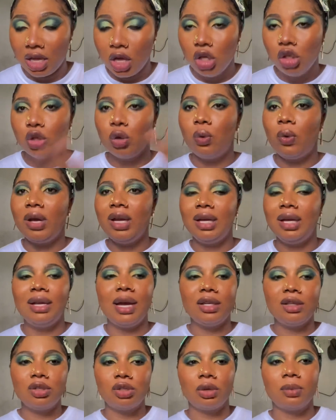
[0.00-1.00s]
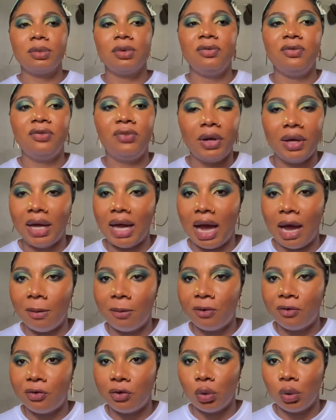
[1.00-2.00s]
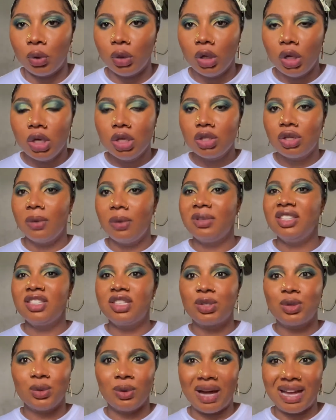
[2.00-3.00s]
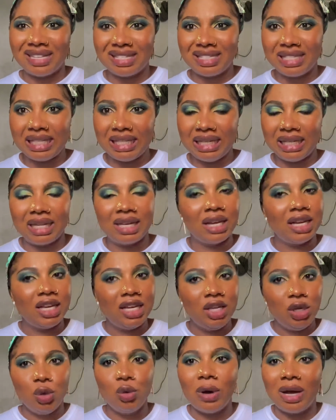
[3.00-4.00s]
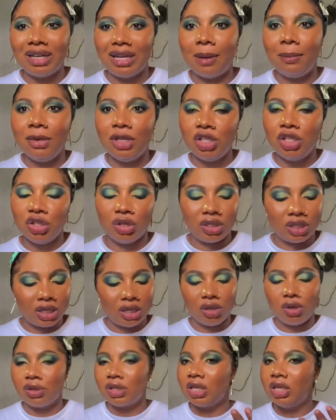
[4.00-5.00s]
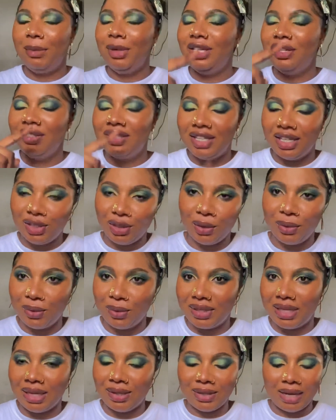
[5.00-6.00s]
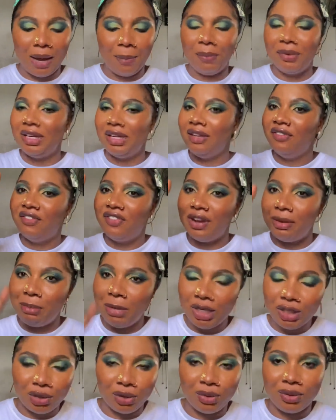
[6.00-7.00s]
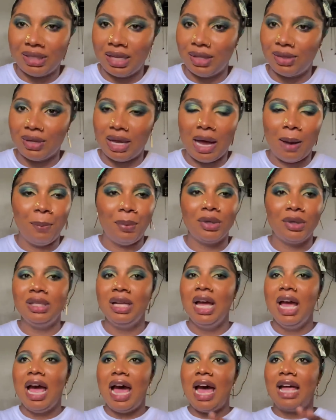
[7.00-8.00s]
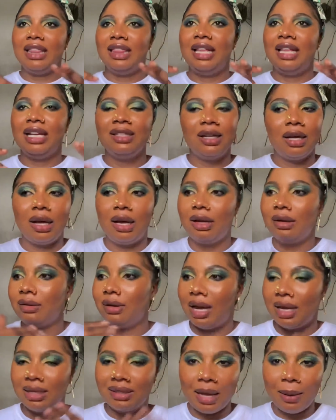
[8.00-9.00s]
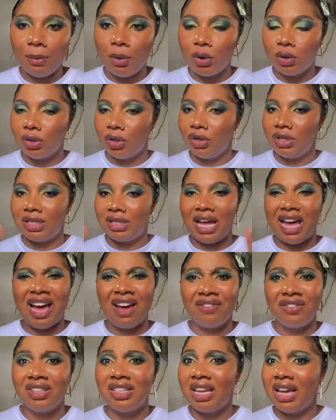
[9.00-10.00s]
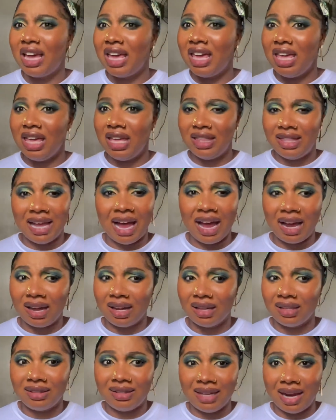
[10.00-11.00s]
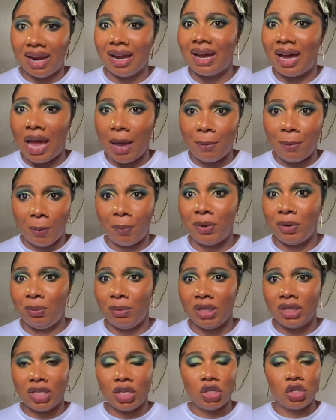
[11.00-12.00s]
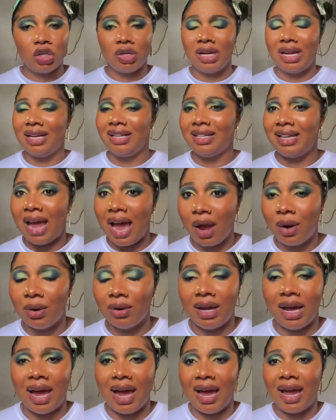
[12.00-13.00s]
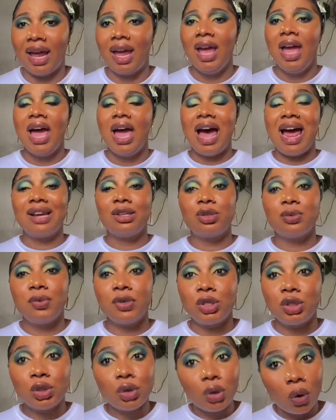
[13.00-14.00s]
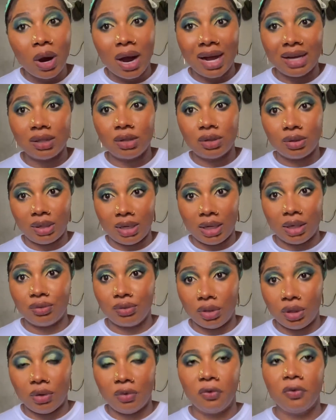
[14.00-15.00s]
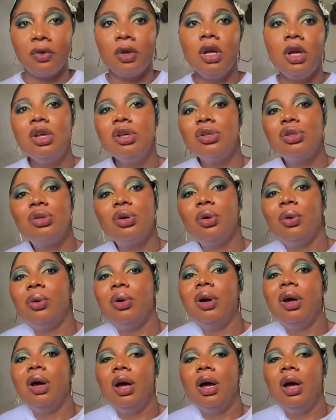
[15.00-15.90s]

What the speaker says: So when you're not using something very harmful, something too acidic, you are damaging your skin. Your skin irritation will start to happen, inflammation will start to happen, and then as time goes on, you start having dark hyperpigmentation and dark on the eye, and it will be so hard to get rid of. So